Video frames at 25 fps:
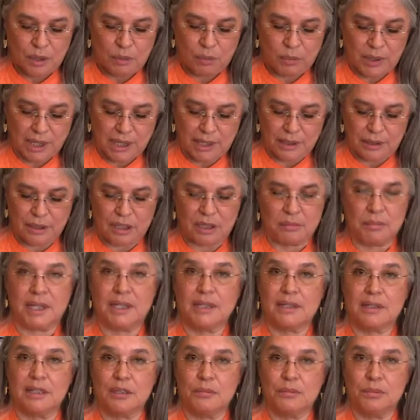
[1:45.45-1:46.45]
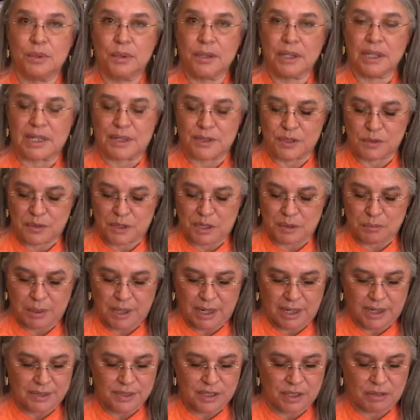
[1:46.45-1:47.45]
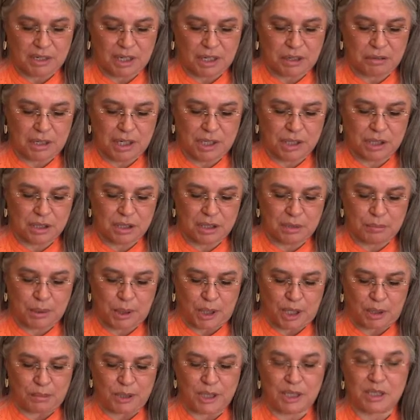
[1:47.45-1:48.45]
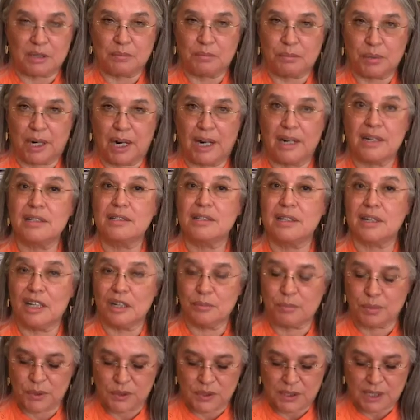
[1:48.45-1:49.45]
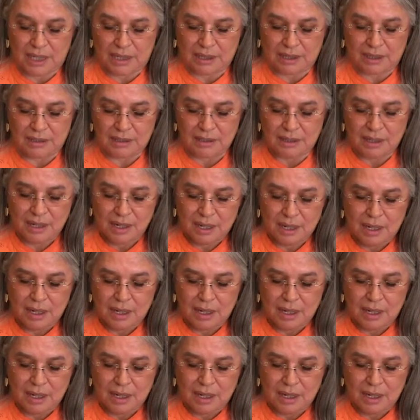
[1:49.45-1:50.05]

weekly or monthly bookings with the Parks and Recreation Department prior to April 2nd